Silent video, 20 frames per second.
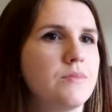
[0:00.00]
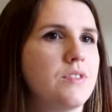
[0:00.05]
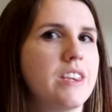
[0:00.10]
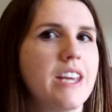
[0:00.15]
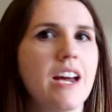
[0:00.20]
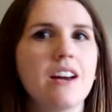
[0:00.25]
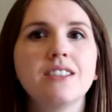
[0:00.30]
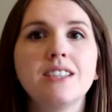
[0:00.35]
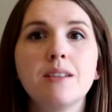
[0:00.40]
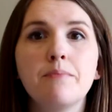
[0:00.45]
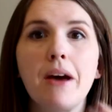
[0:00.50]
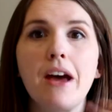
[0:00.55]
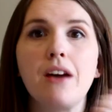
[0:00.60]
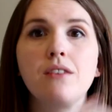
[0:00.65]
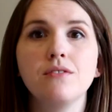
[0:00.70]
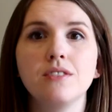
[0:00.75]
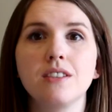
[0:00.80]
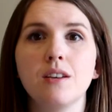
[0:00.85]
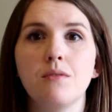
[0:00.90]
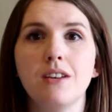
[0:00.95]

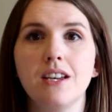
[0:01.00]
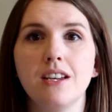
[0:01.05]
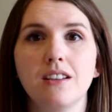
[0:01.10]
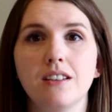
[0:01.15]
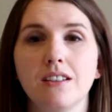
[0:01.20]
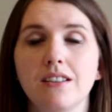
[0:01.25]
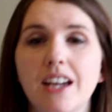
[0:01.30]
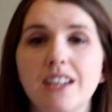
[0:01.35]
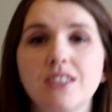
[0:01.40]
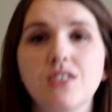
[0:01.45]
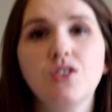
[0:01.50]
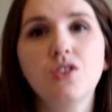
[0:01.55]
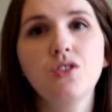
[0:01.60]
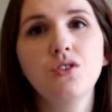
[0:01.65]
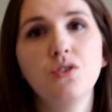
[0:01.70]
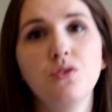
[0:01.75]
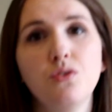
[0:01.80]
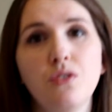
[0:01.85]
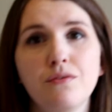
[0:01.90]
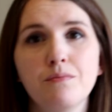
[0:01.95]
£30 a week. That's
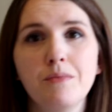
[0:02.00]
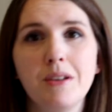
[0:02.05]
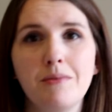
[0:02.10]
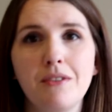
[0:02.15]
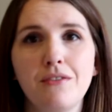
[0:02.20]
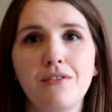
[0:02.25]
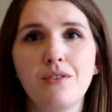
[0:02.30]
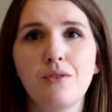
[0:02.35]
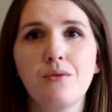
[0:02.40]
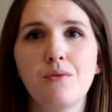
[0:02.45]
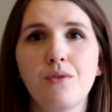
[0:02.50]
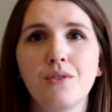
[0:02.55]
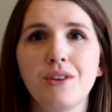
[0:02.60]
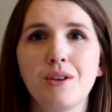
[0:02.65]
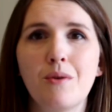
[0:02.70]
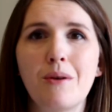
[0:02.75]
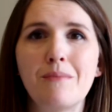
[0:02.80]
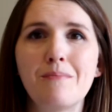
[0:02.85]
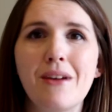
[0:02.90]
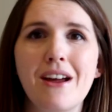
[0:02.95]
too low. Maybe if you're
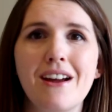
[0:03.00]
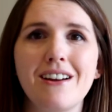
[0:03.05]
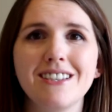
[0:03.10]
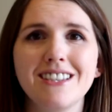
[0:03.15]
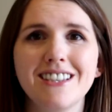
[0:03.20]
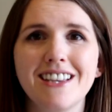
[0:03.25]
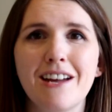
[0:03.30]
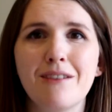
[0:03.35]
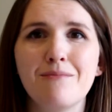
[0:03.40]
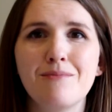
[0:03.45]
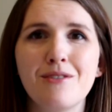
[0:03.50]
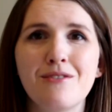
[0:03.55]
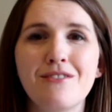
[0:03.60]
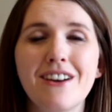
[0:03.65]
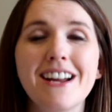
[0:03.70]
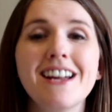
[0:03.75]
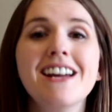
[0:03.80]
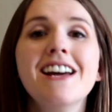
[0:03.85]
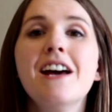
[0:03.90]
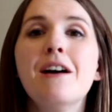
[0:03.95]
only one person, that'd be all
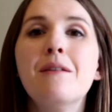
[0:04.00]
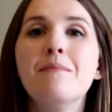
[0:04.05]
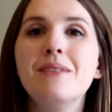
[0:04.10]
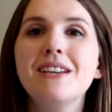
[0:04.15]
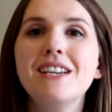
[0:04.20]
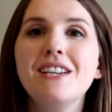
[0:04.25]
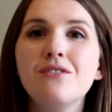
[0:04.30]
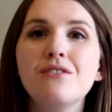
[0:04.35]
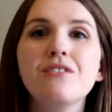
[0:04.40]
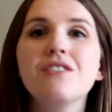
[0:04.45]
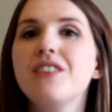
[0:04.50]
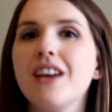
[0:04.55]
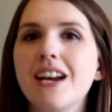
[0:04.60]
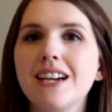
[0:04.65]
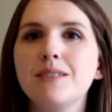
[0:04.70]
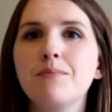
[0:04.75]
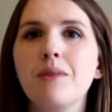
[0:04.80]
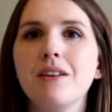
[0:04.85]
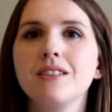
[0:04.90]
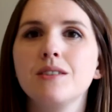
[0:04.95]
right. But you know,
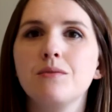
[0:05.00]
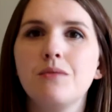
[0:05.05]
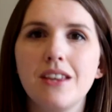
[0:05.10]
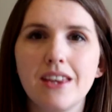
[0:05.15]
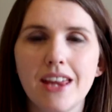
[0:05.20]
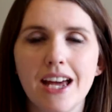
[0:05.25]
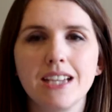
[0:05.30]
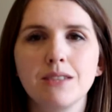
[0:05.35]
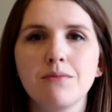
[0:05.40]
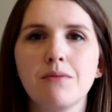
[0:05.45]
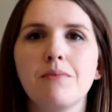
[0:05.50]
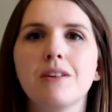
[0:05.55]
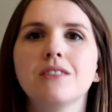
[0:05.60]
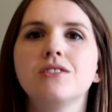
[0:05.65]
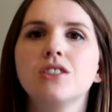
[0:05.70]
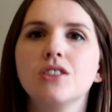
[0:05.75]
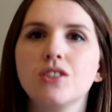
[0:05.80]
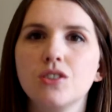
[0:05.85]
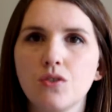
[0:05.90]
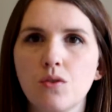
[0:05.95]
£30 a week, that's my
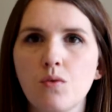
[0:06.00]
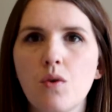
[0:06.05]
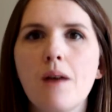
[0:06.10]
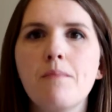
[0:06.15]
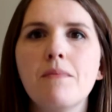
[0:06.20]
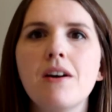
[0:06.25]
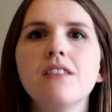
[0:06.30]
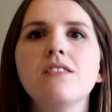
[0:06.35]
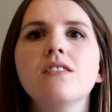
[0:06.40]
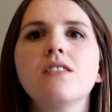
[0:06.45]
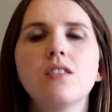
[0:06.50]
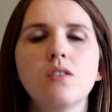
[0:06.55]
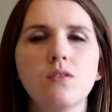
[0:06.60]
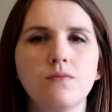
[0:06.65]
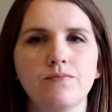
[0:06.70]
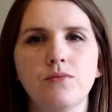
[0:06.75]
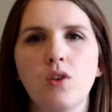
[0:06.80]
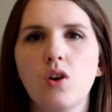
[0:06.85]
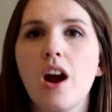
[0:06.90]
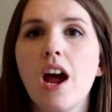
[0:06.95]
budget. So a month,
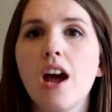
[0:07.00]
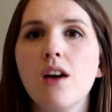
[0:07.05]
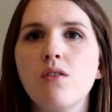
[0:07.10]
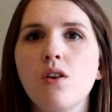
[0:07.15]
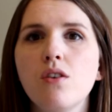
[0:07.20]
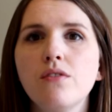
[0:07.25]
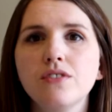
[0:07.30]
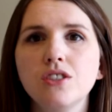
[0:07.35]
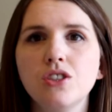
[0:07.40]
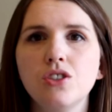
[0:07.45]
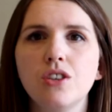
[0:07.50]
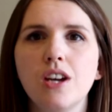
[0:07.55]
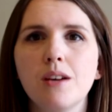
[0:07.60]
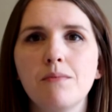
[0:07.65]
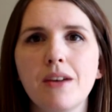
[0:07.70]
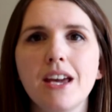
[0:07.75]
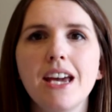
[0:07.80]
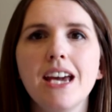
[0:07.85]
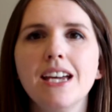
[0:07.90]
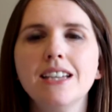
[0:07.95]
or how often you get
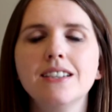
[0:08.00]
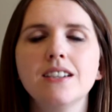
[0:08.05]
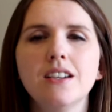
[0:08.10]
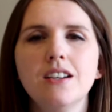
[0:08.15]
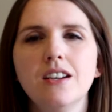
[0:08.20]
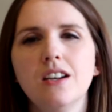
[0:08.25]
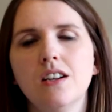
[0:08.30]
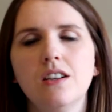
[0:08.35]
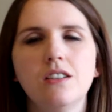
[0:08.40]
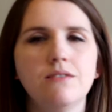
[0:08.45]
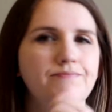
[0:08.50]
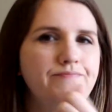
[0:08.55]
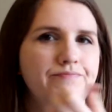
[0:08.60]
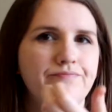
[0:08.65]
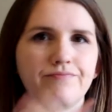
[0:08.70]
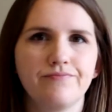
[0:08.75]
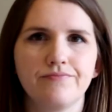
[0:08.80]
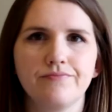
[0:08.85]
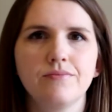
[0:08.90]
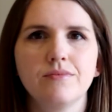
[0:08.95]
paid,
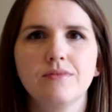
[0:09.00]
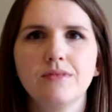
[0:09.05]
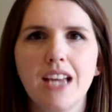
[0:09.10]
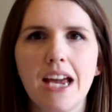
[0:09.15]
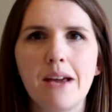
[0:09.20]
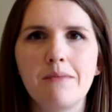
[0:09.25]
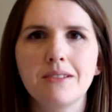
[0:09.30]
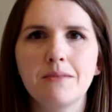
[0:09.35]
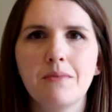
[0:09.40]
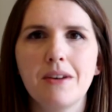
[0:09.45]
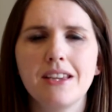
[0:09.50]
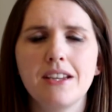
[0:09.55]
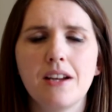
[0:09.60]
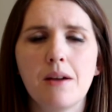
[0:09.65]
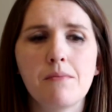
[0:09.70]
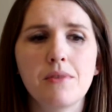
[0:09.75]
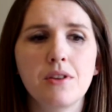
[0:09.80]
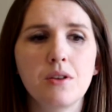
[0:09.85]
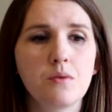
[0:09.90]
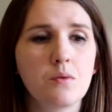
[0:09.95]
times by
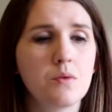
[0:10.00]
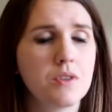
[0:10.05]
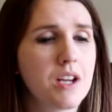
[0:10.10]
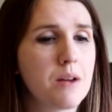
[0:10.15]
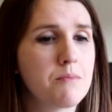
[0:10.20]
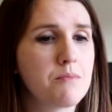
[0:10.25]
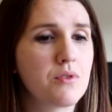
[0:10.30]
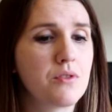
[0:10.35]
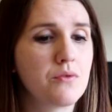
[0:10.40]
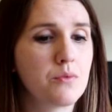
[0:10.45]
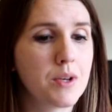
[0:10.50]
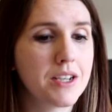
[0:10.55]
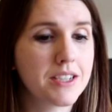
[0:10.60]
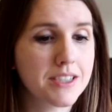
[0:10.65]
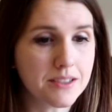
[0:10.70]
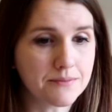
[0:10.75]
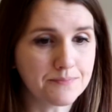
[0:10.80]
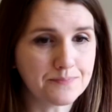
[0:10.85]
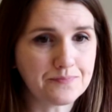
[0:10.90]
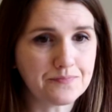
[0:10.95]
the number of
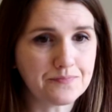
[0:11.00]
weeks.